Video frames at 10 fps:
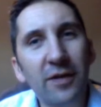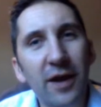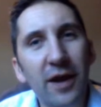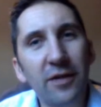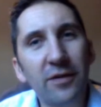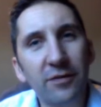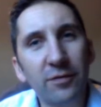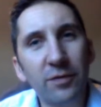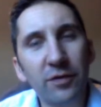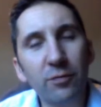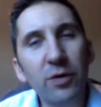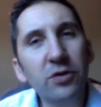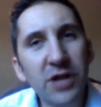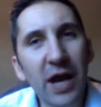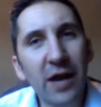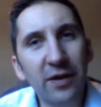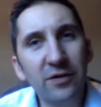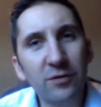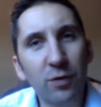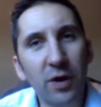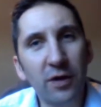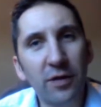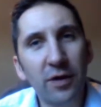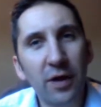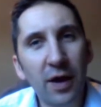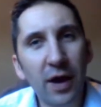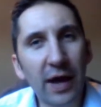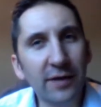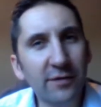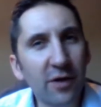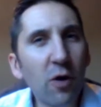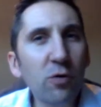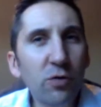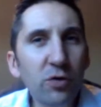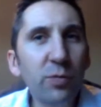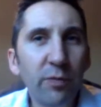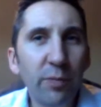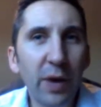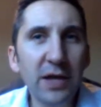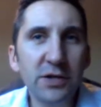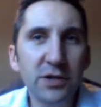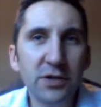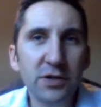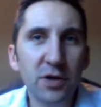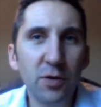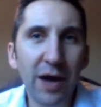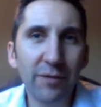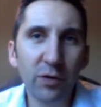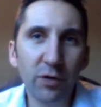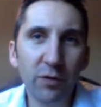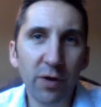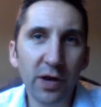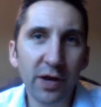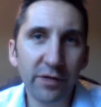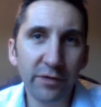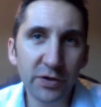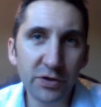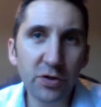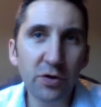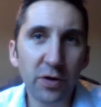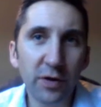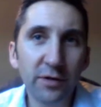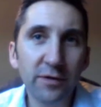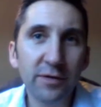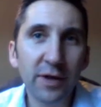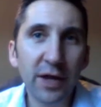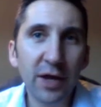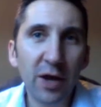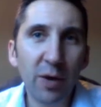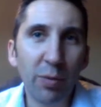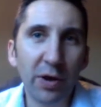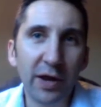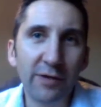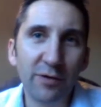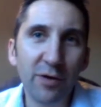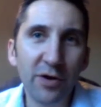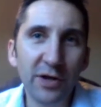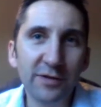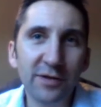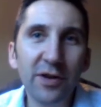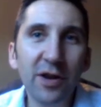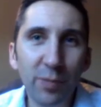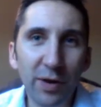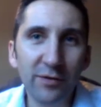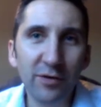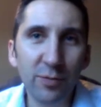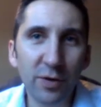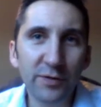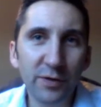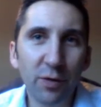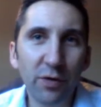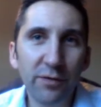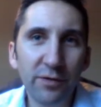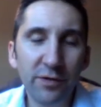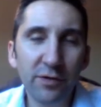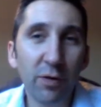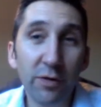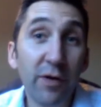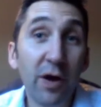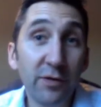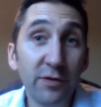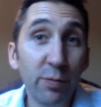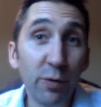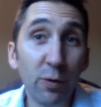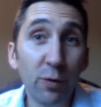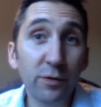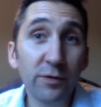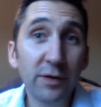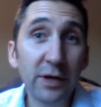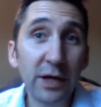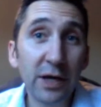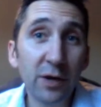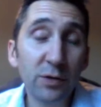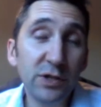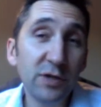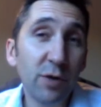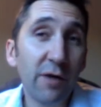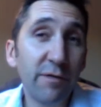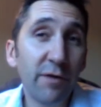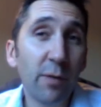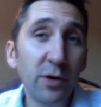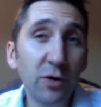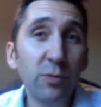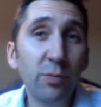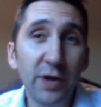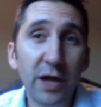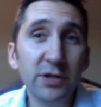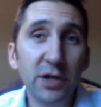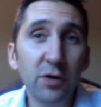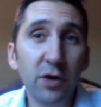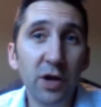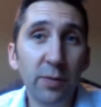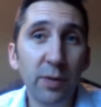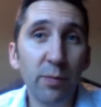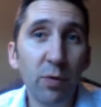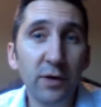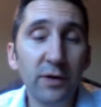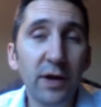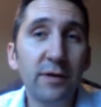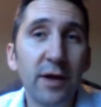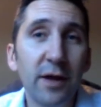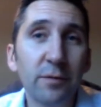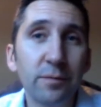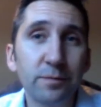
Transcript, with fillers: there that there's a there's a real challenge with I guess a whole group of patients who haven't got the right level of insurance, but I guess are earning just a little bit too much for quali- to qualify for support, which is where pharma could potentially look a little bit more in detail.